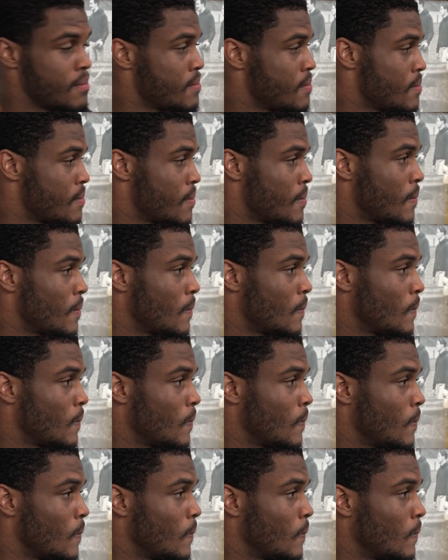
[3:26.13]
What are your thoughts on
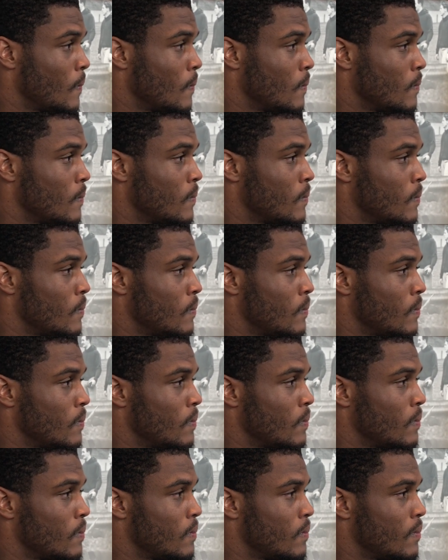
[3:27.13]
the other corner position
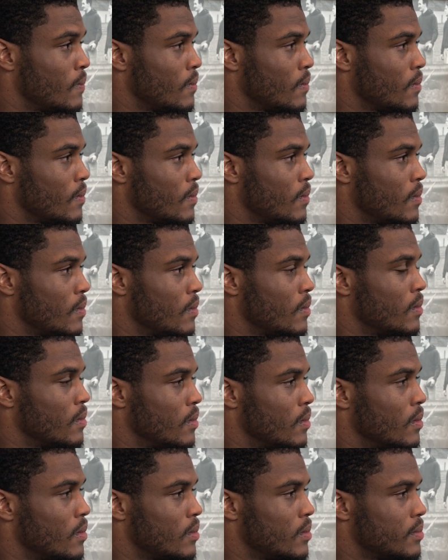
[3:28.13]
from Lavert and
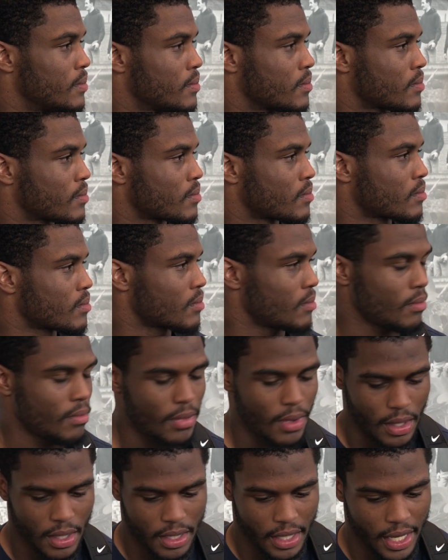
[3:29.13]
how that's played out?
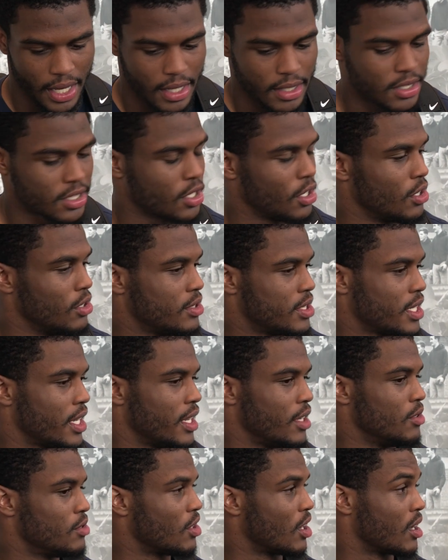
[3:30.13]
Yeah, so you
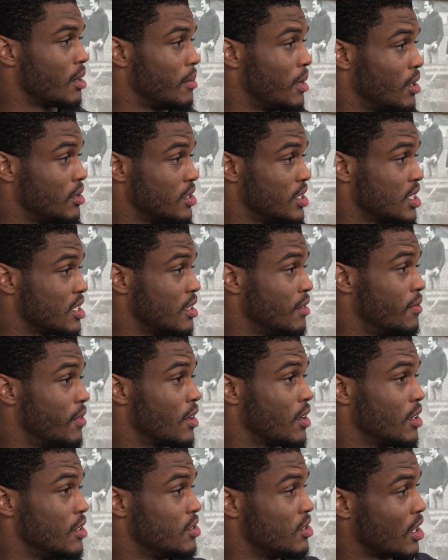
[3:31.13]
saying you talking about just
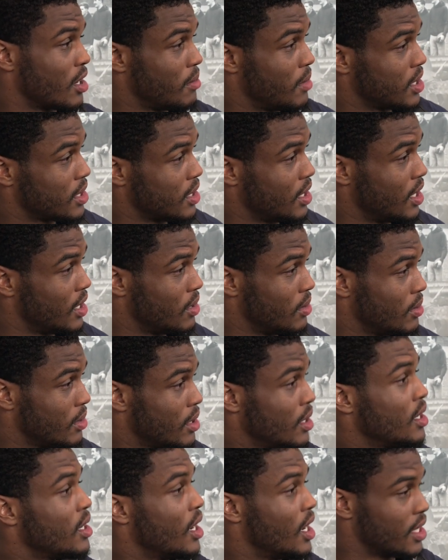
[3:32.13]
Laverta, you talking about the, other, side.
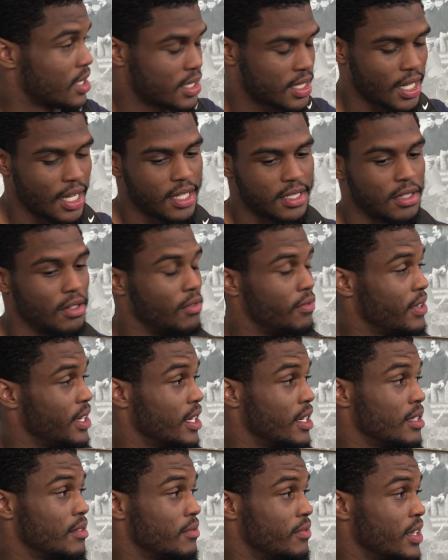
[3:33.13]
other side. So
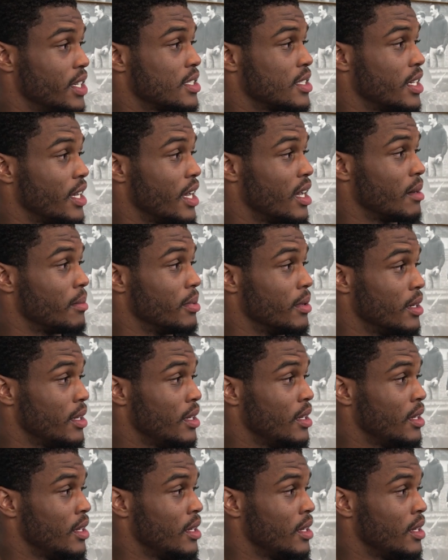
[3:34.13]
Vince, Vince and Ambry.